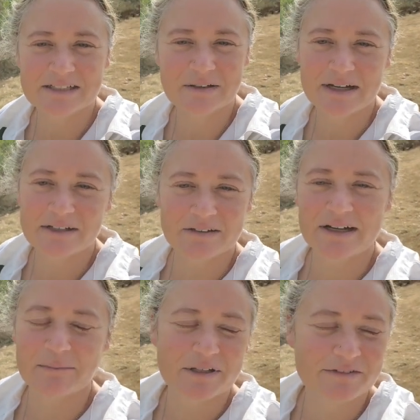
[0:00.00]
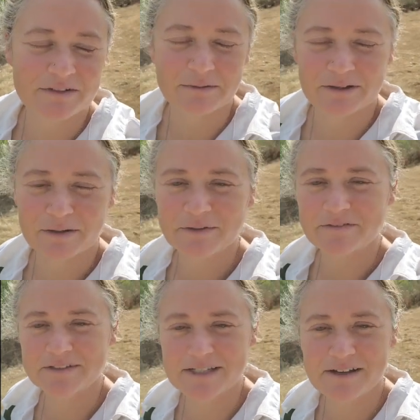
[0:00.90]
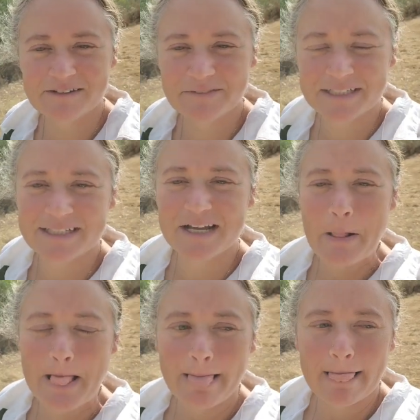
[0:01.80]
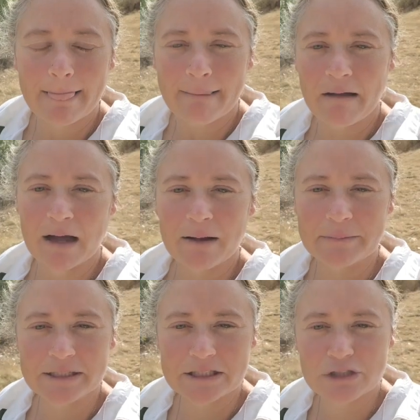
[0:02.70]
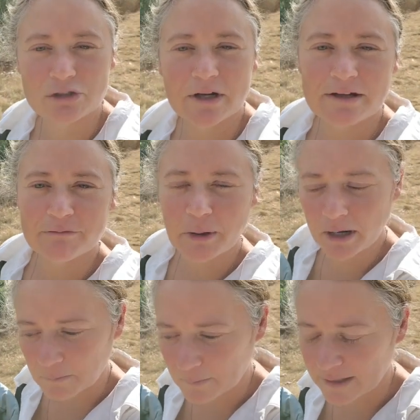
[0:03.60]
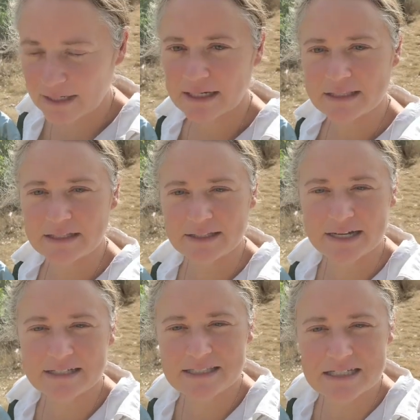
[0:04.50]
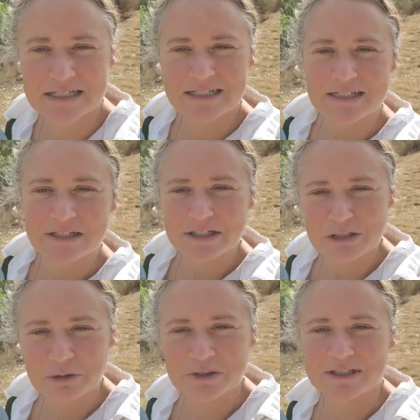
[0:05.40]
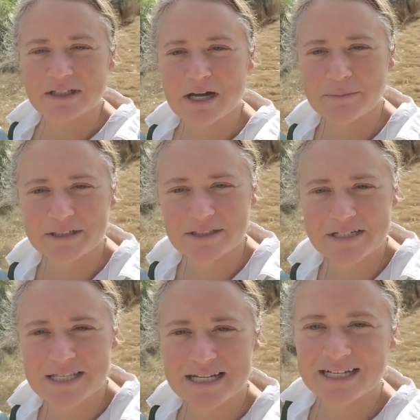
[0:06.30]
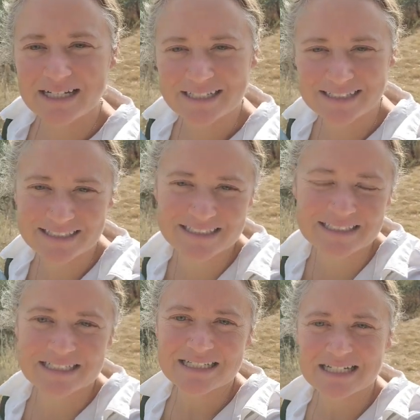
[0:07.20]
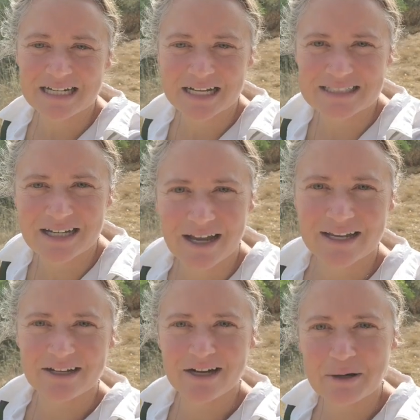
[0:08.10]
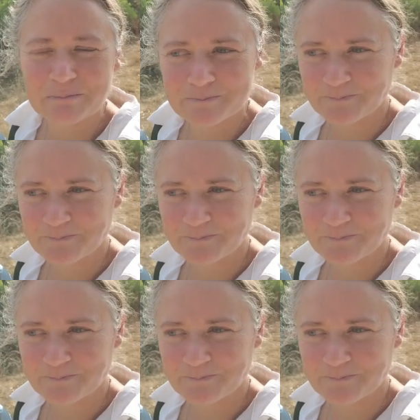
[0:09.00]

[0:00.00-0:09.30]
I don't know how many feet we are above the town, but I did drive part way in the last 2 kilometers. Had to hike up.